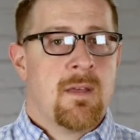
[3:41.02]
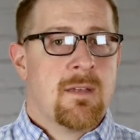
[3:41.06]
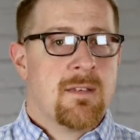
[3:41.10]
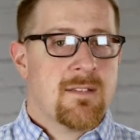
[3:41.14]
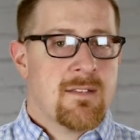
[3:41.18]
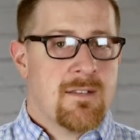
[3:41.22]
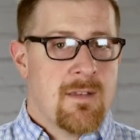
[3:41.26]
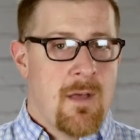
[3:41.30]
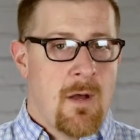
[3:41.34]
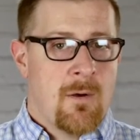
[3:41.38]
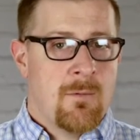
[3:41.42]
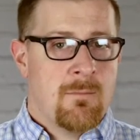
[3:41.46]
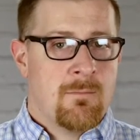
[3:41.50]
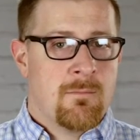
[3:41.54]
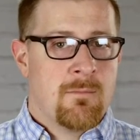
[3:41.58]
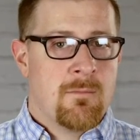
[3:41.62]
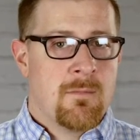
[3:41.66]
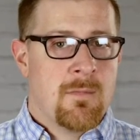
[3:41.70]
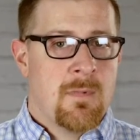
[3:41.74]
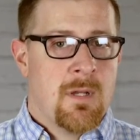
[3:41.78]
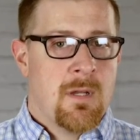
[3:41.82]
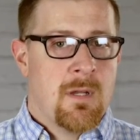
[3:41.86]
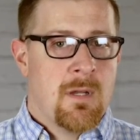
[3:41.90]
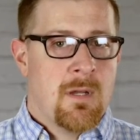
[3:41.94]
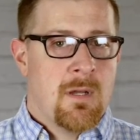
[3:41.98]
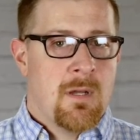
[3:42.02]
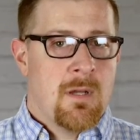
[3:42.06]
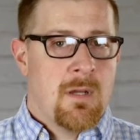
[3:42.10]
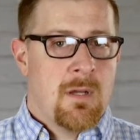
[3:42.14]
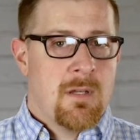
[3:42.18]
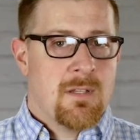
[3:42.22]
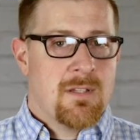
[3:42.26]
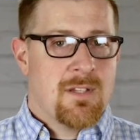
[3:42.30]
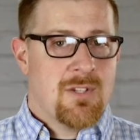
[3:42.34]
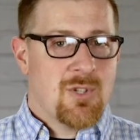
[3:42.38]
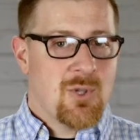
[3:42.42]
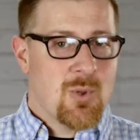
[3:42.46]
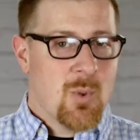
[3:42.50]
So,
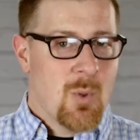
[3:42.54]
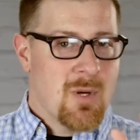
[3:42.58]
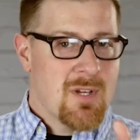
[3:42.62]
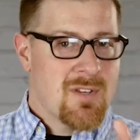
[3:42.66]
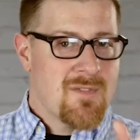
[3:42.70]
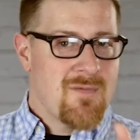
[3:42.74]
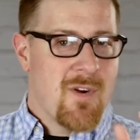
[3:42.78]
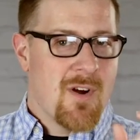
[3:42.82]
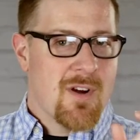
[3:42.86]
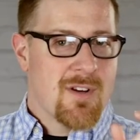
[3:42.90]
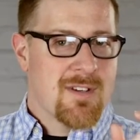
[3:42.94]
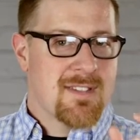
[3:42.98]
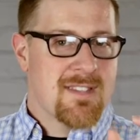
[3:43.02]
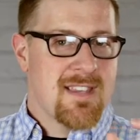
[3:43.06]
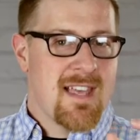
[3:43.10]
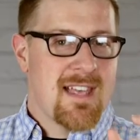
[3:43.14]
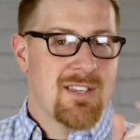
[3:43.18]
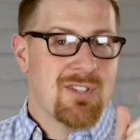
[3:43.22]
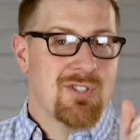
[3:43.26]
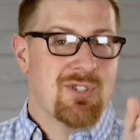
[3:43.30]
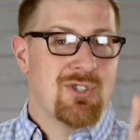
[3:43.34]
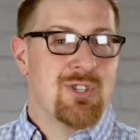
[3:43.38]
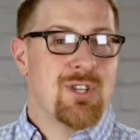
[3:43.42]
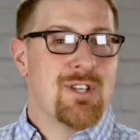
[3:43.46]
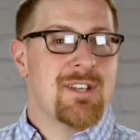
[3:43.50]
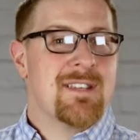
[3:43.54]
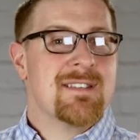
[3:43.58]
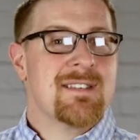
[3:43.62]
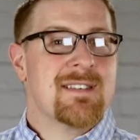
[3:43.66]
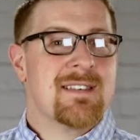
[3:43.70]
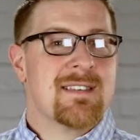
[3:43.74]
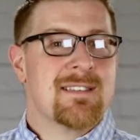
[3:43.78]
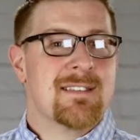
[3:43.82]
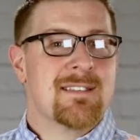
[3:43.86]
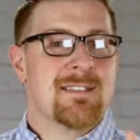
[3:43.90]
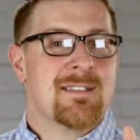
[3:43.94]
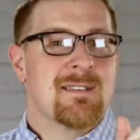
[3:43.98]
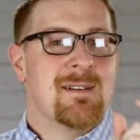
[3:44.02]
the shortest verse says
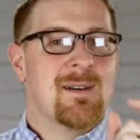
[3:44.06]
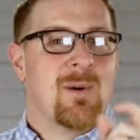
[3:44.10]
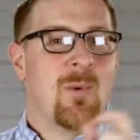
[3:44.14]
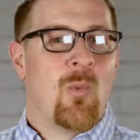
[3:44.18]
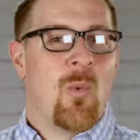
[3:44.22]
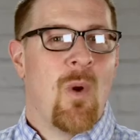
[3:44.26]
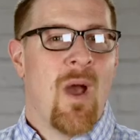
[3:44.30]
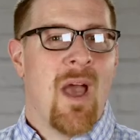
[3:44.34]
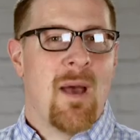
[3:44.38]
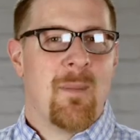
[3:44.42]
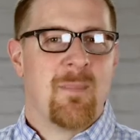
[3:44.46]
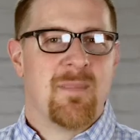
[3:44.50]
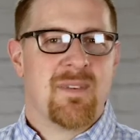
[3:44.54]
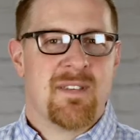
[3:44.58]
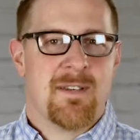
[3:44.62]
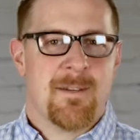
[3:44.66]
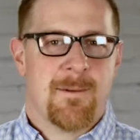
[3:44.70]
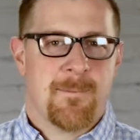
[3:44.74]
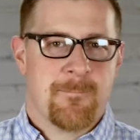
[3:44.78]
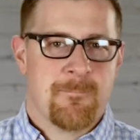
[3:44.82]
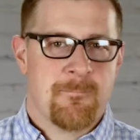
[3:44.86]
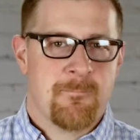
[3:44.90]
Jesus wept.